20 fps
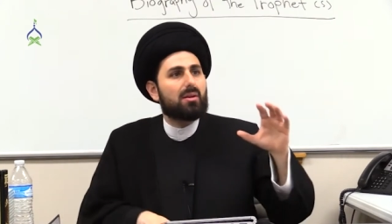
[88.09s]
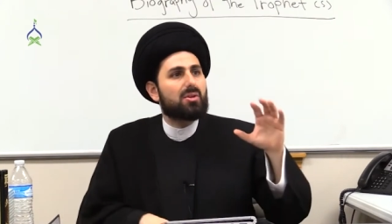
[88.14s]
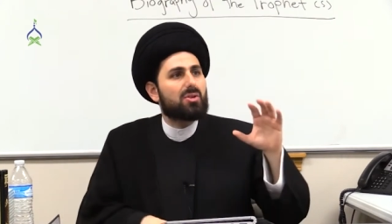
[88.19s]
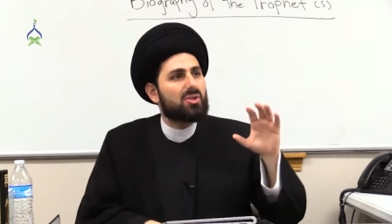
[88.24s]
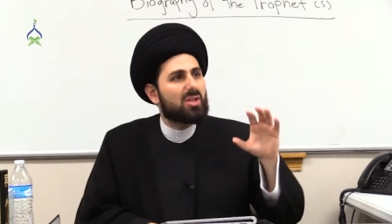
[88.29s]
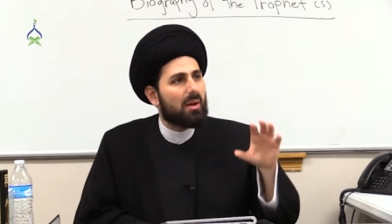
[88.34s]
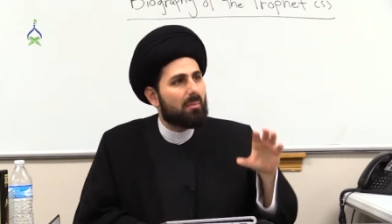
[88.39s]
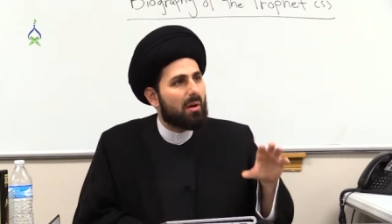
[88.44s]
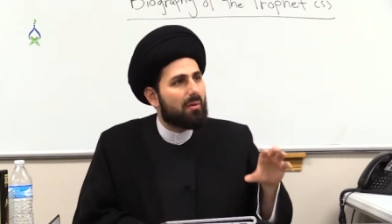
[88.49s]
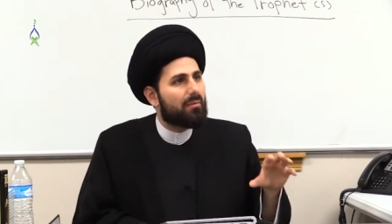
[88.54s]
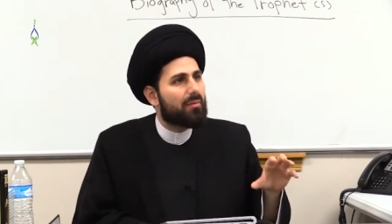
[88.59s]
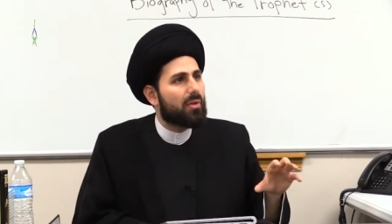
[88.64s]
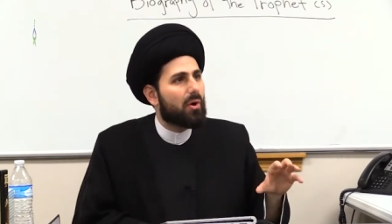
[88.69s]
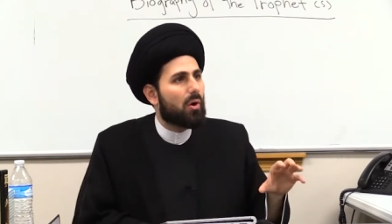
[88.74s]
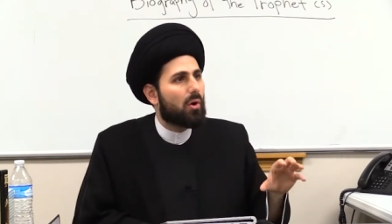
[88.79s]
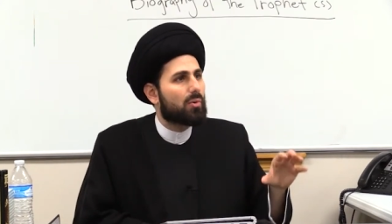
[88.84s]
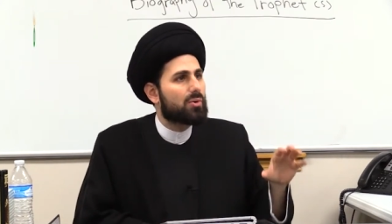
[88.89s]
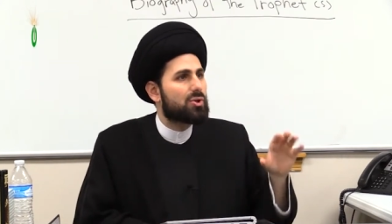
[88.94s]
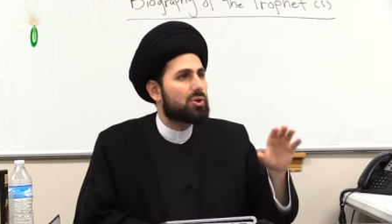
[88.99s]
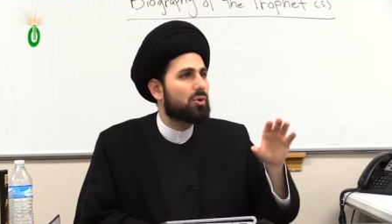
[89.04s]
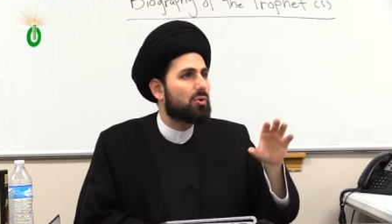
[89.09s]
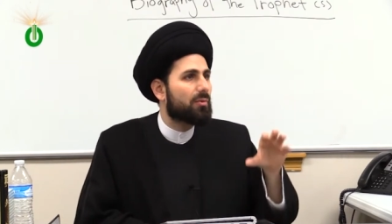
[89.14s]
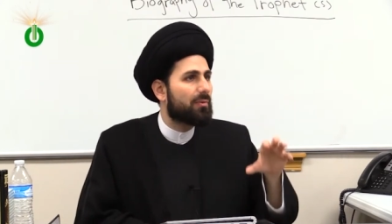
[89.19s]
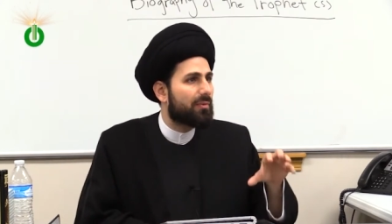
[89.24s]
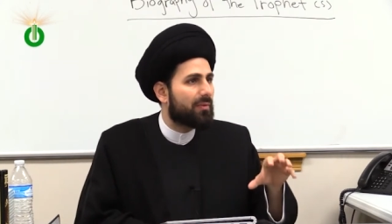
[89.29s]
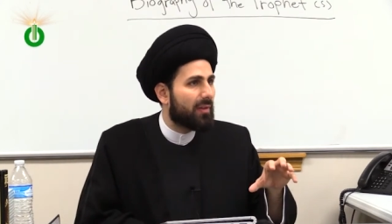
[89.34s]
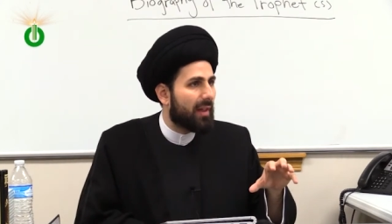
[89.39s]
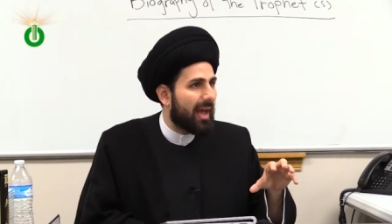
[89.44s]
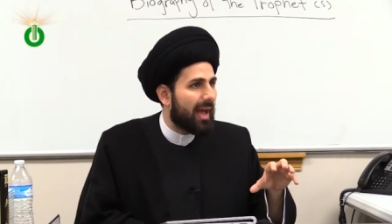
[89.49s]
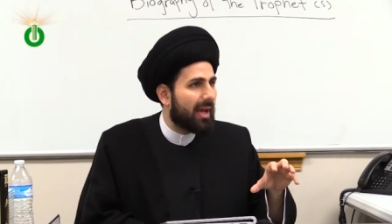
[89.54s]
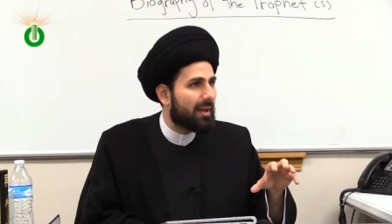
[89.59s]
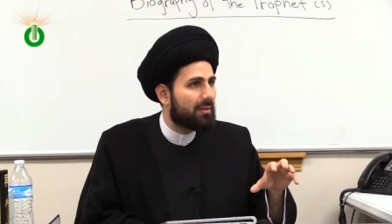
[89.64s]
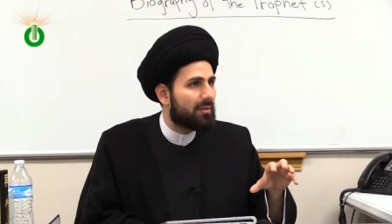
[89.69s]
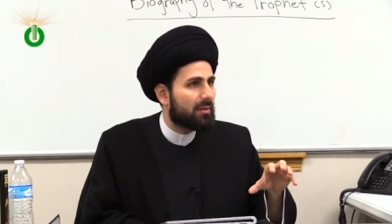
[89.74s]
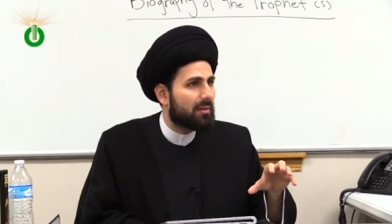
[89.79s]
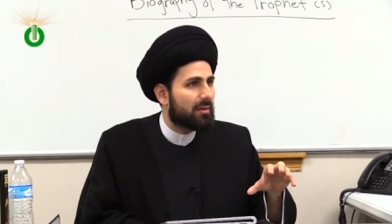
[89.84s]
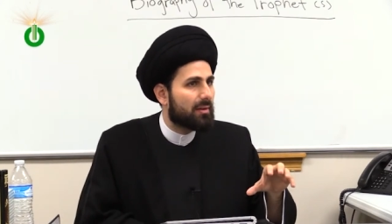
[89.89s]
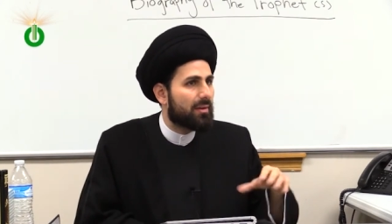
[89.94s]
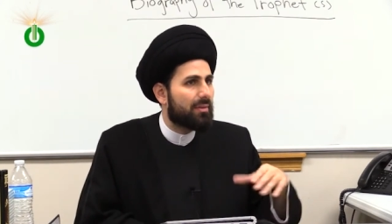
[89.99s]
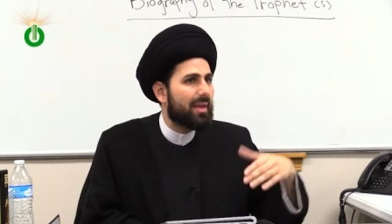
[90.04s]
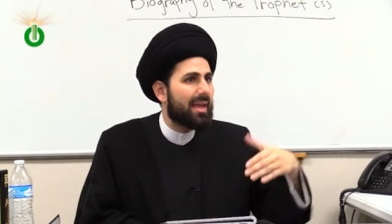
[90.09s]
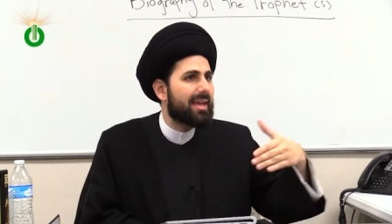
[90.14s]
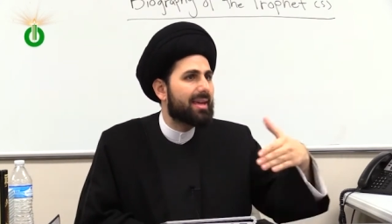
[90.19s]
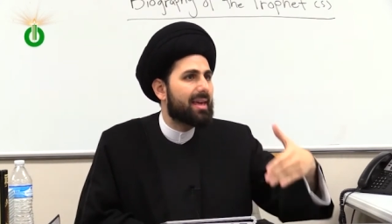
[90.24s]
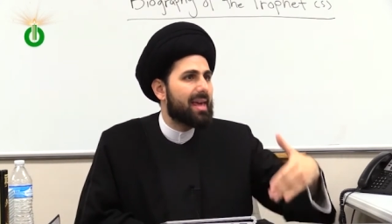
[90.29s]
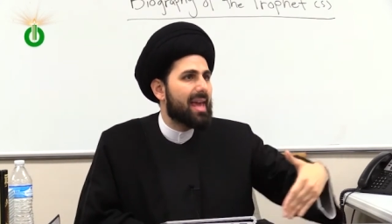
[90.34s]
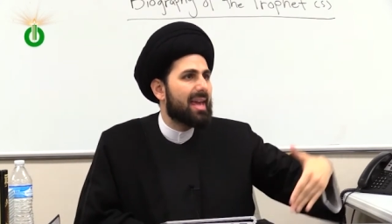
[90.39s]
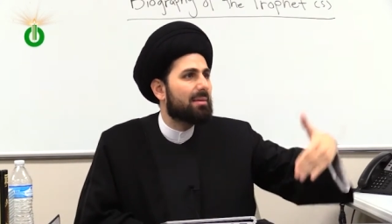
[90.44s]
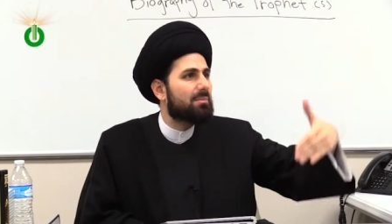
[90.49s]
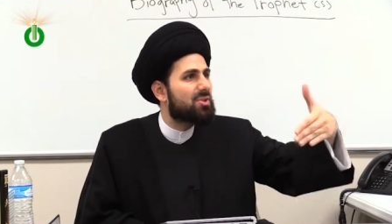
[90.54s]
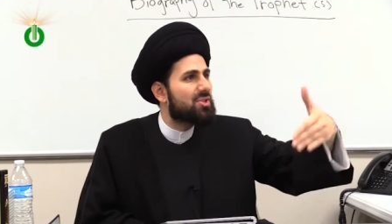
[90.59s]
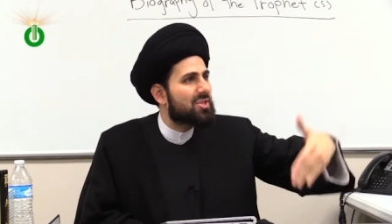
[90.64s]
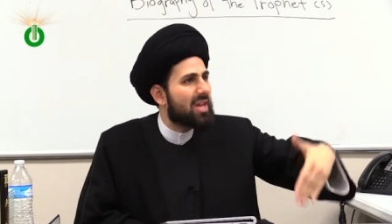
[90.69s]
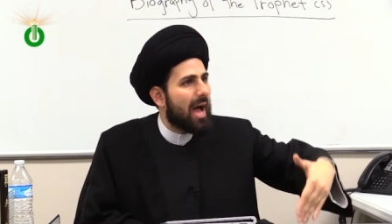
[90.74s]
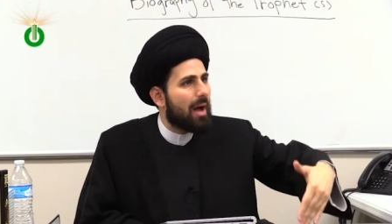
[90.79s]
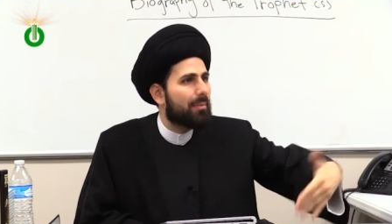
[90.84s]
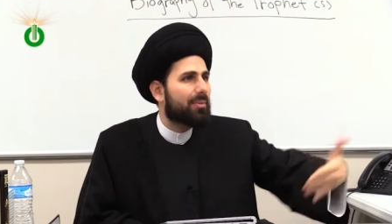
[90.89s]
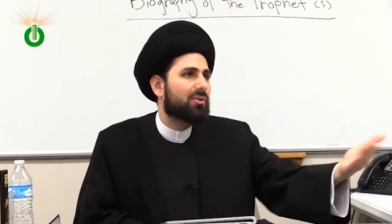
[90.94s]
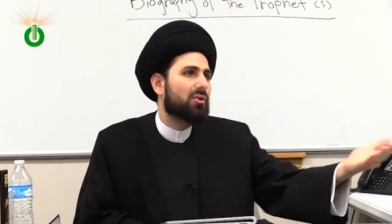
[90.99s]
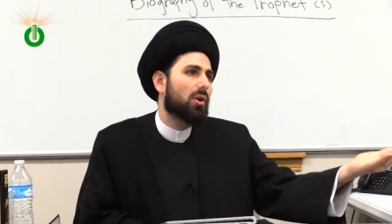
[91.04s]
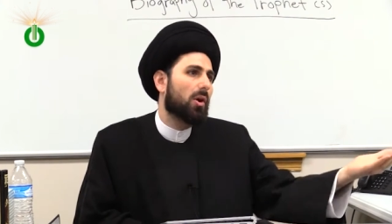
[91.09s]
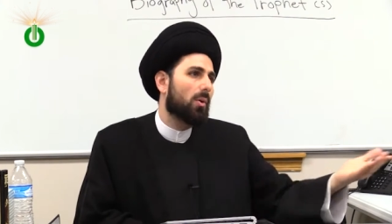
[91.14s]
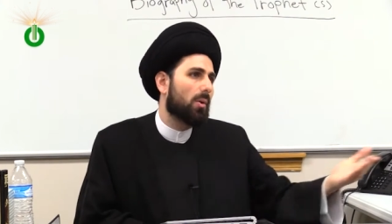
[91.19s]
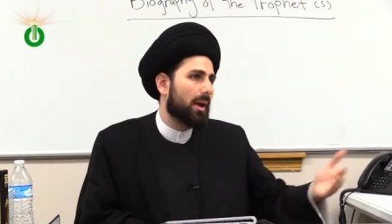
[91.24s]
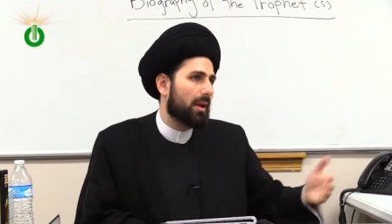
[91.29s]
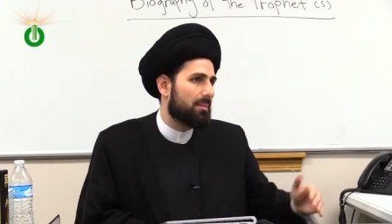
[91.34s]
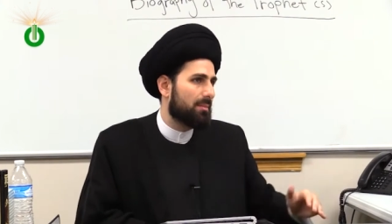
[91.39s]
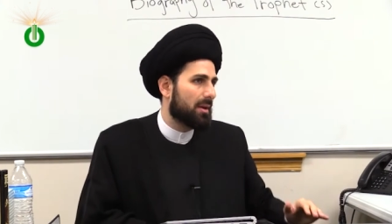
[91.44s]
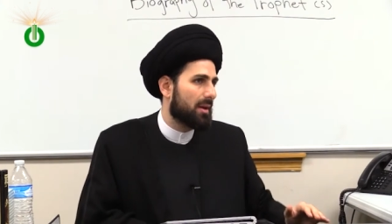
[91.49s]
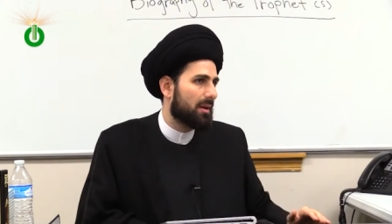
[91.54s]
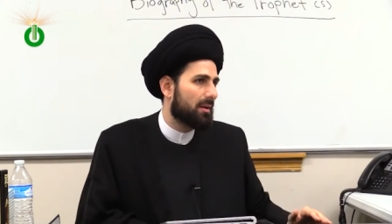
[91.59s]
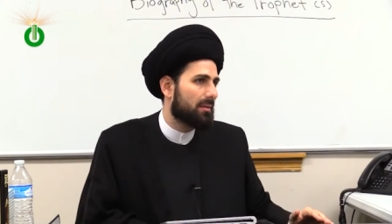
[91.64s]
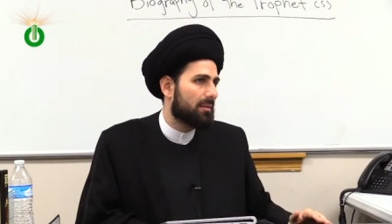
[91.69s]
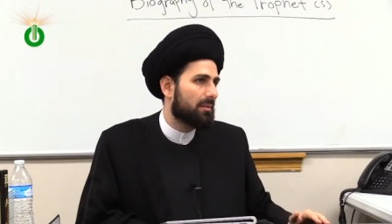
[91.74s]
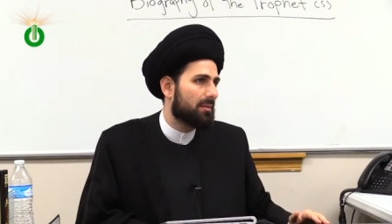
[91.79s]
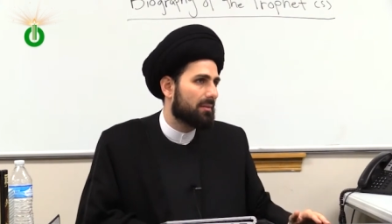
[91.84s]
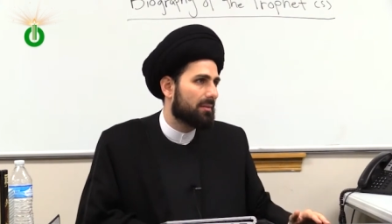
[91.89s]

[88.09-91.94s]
Some of those who fled, they came south to Arabia.